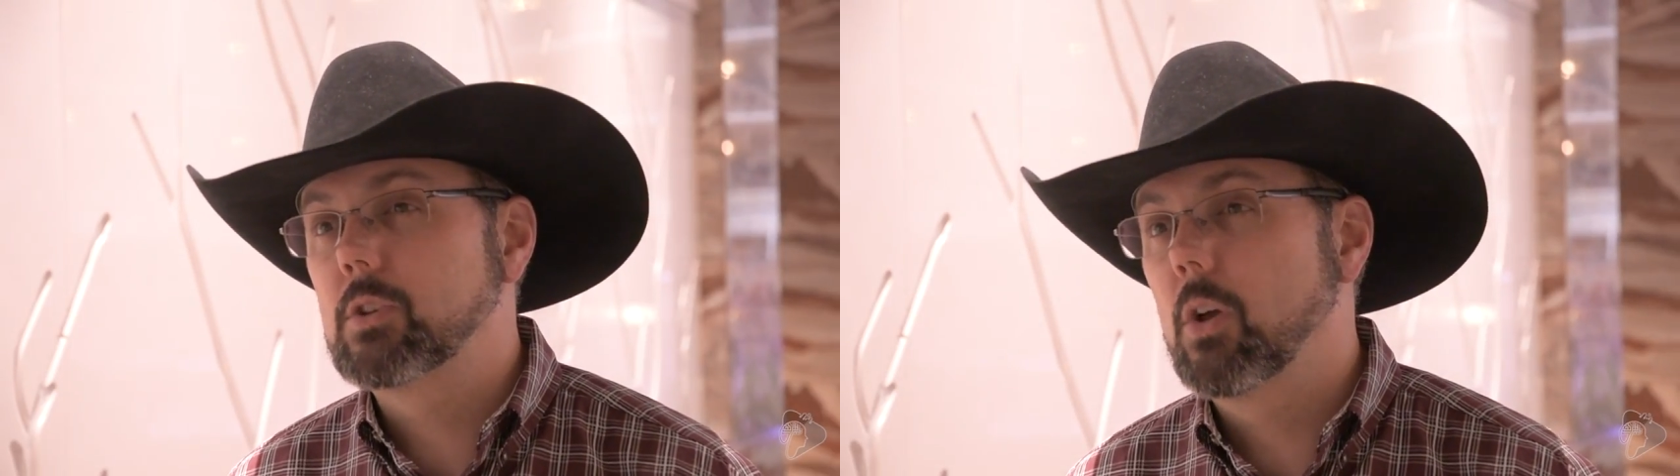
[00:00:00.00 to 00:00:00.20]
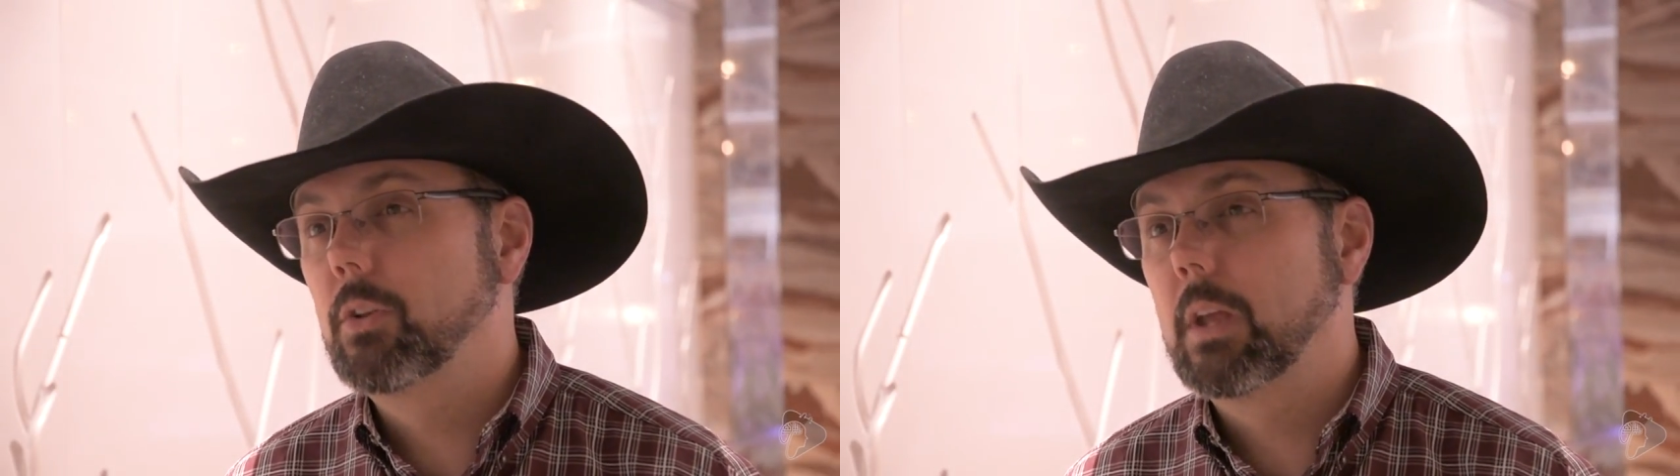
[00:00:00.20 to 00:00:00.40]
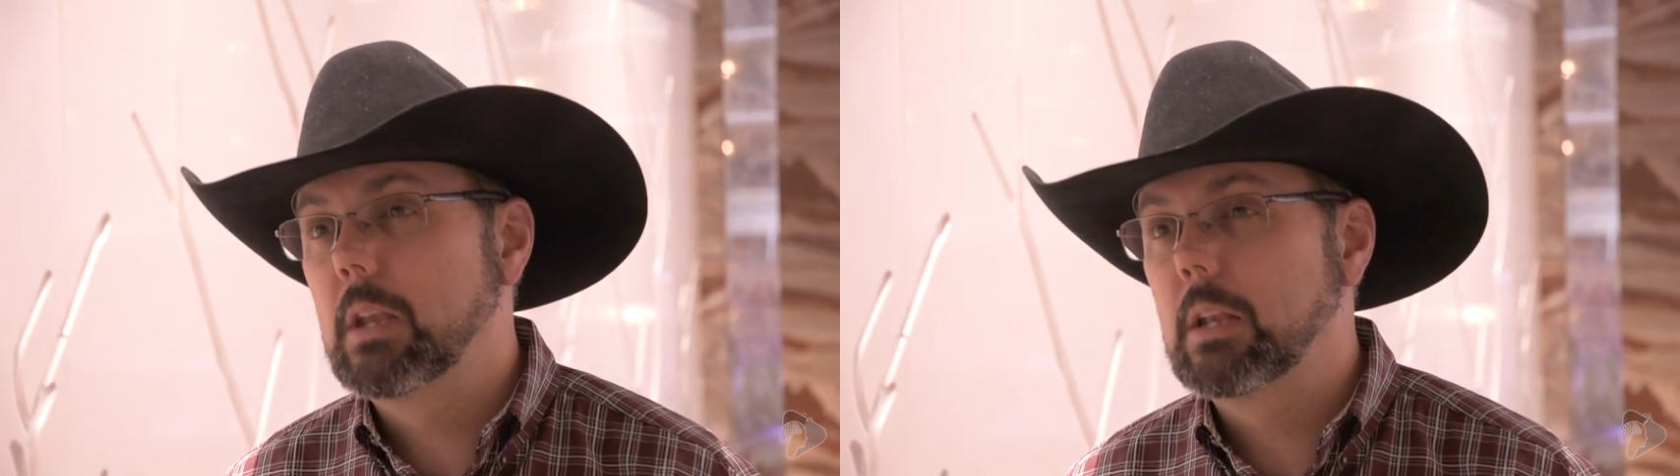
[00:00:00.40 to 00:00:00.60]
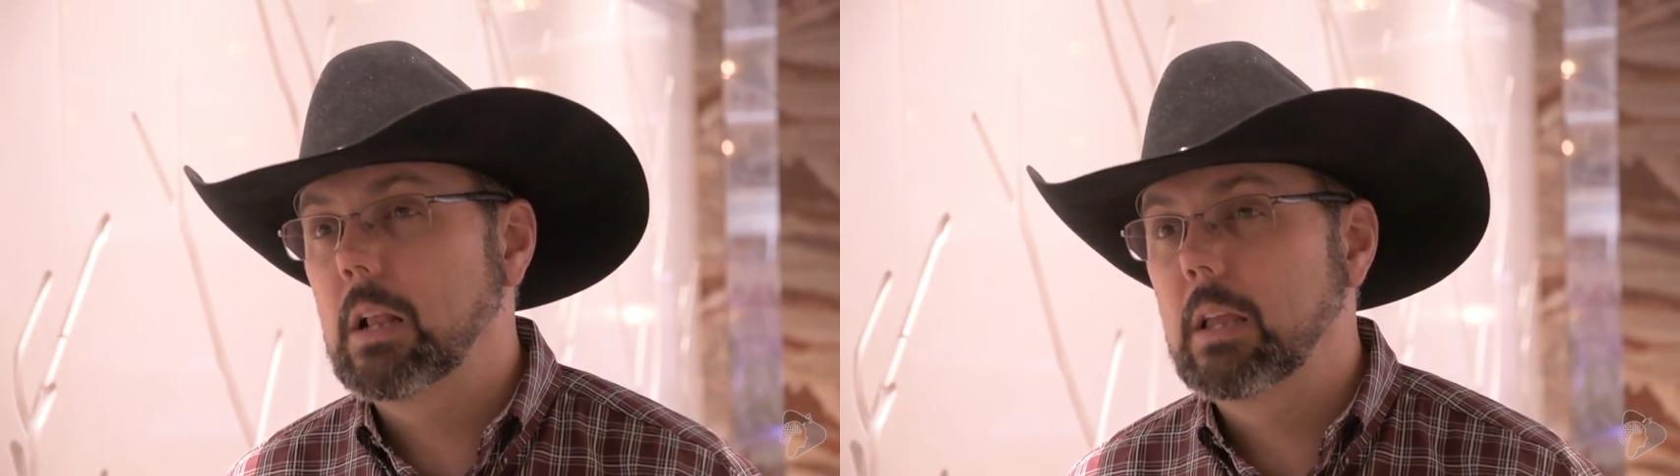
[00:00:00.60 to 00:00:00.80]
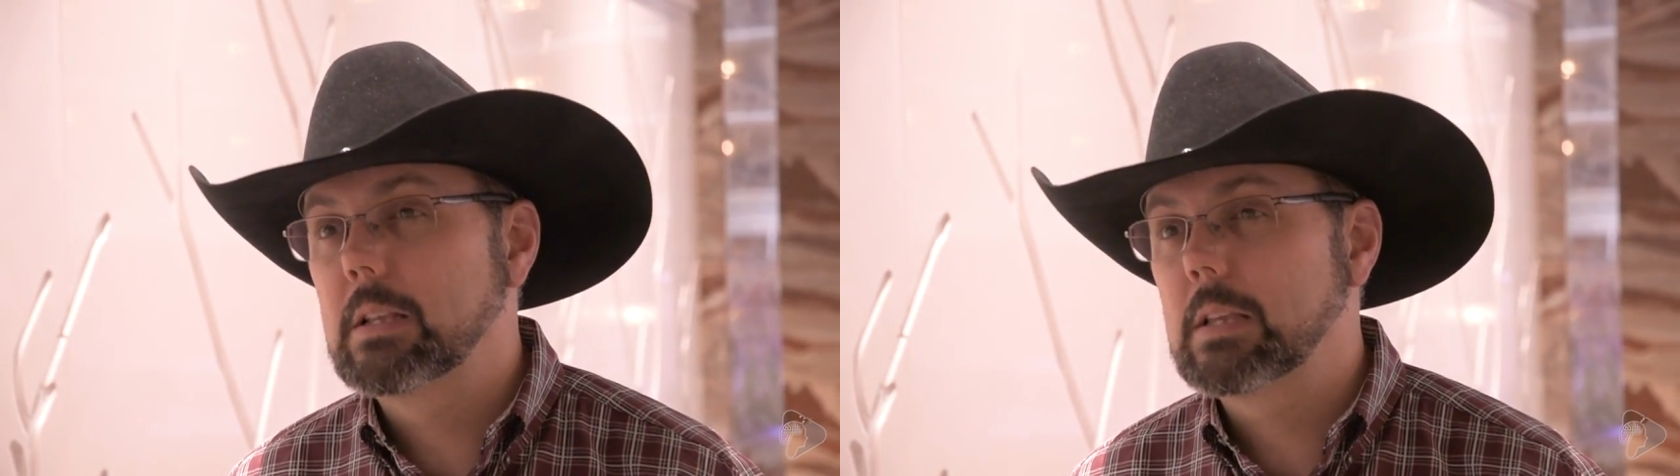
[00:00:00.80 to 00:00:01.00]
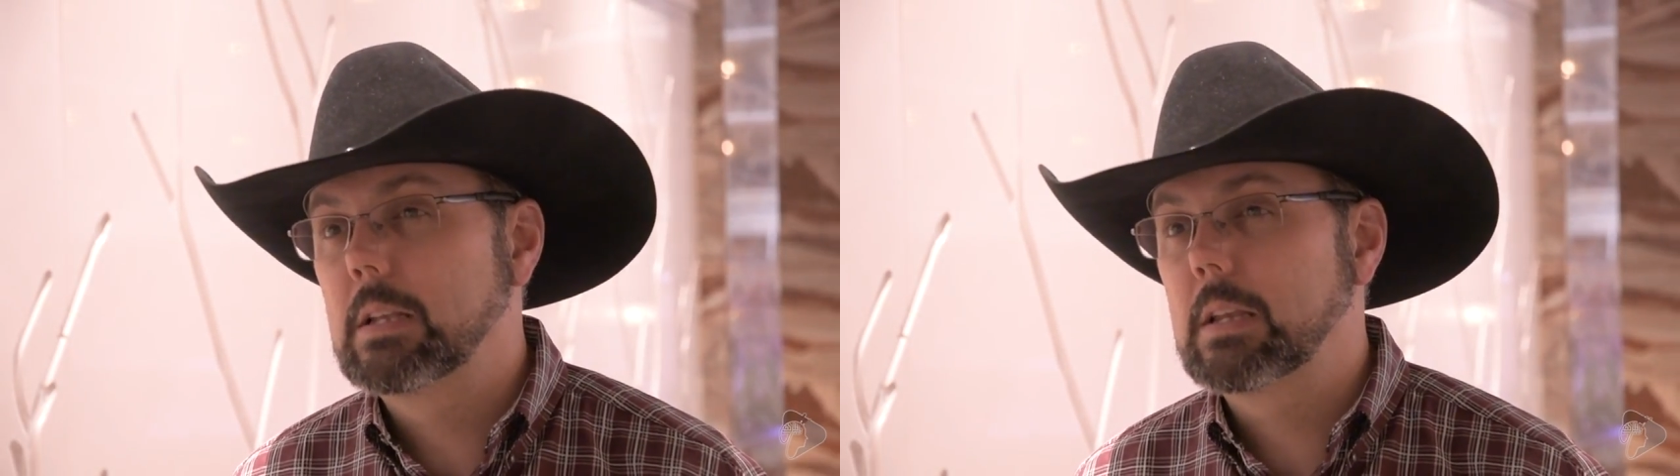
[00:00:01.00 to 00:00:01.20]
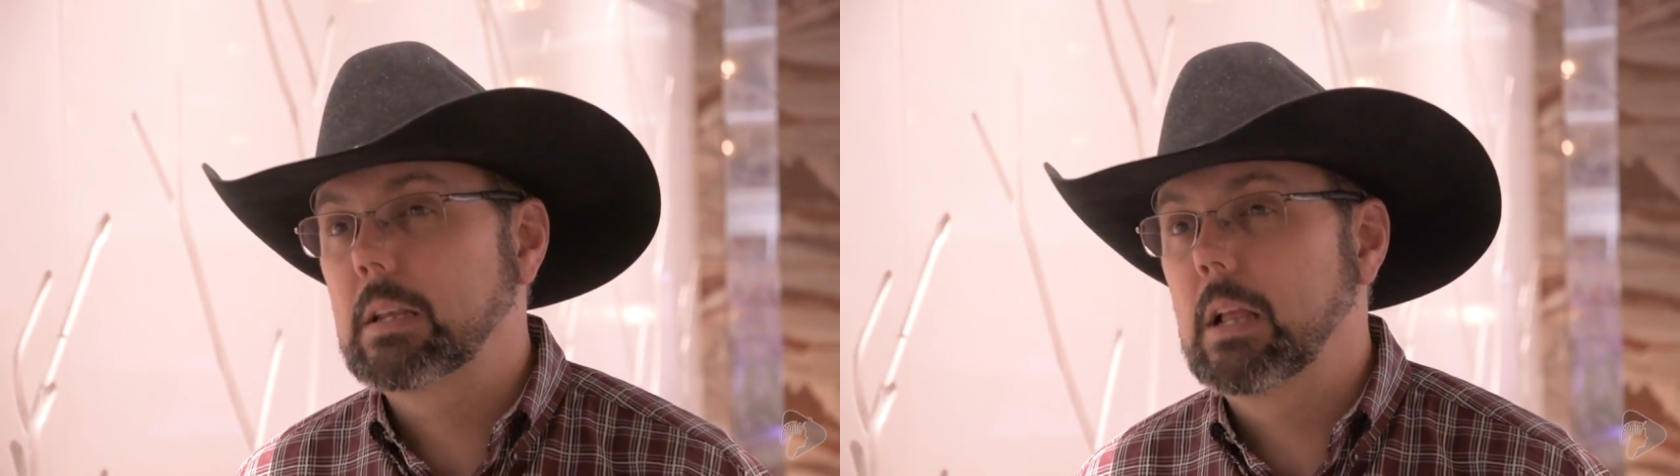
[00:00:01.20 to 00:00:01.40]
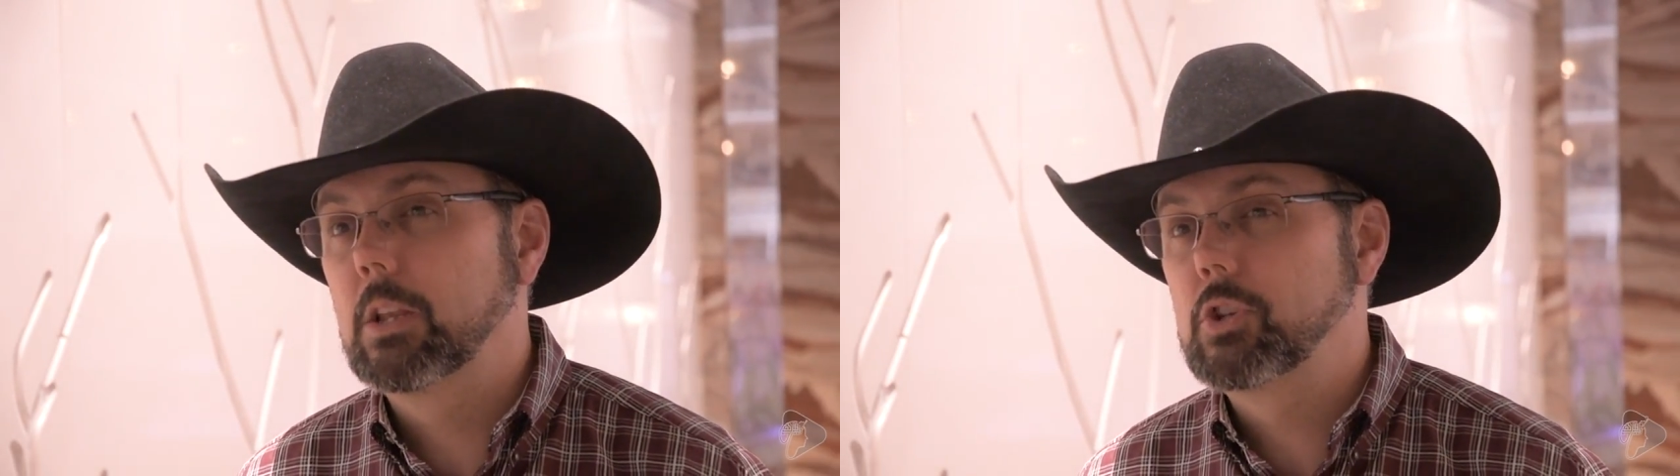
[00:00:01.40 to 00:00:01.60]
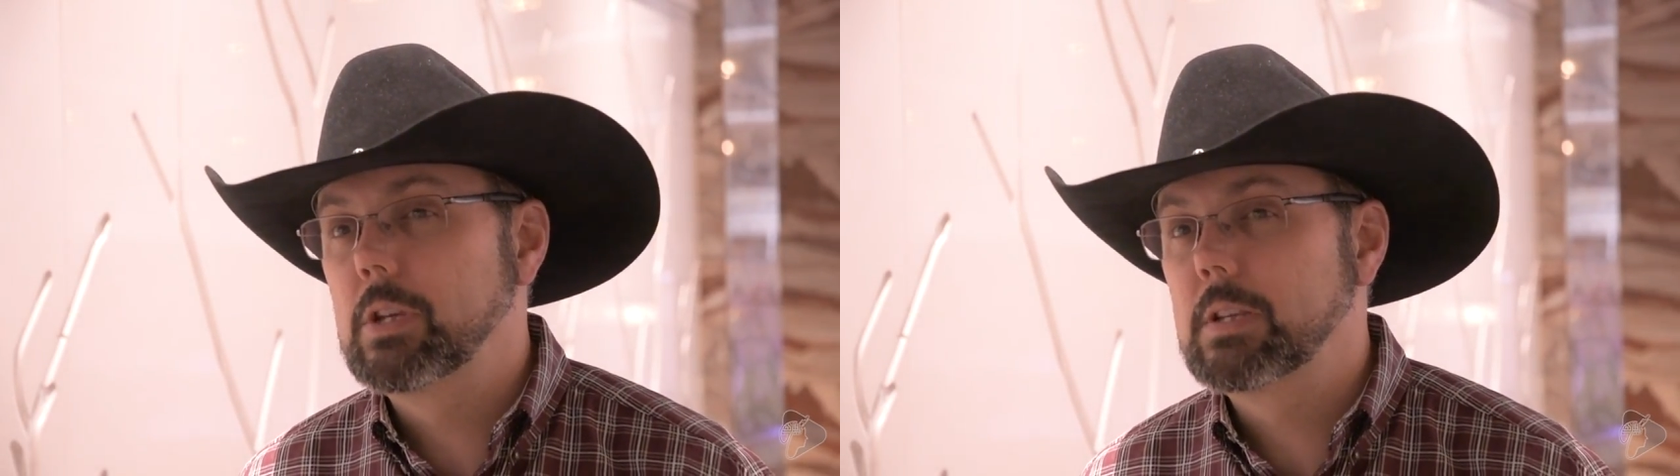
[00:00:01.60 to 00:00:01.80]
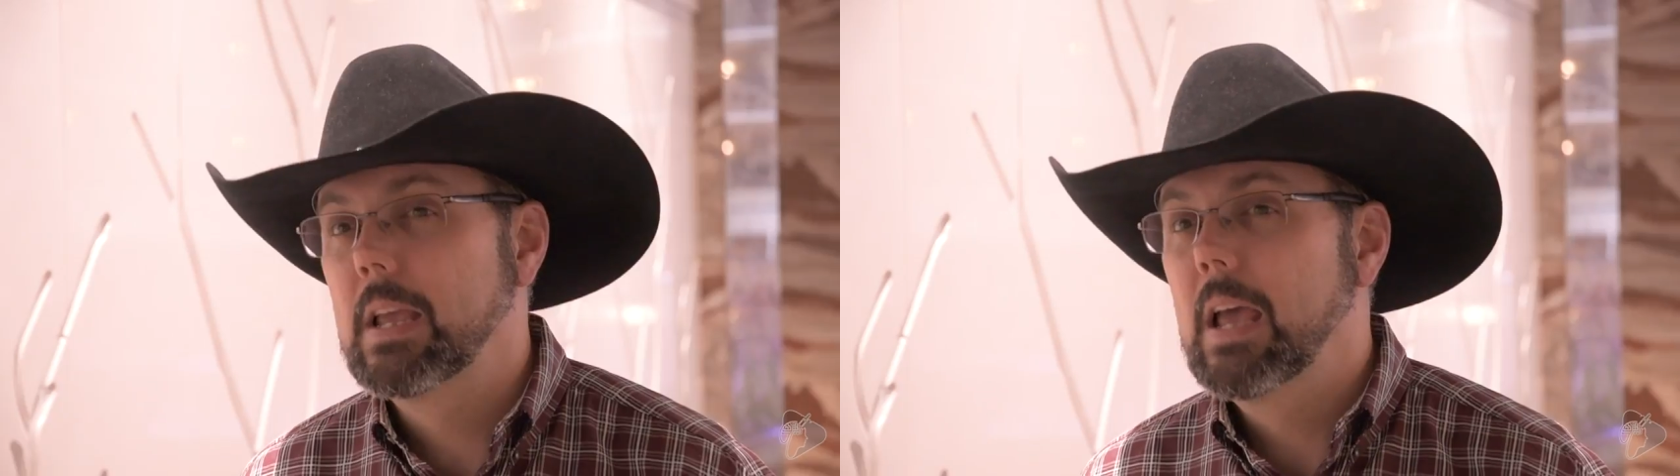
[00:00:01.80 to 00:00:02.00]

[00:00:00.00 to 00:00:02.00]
It's all done in client-side technologies.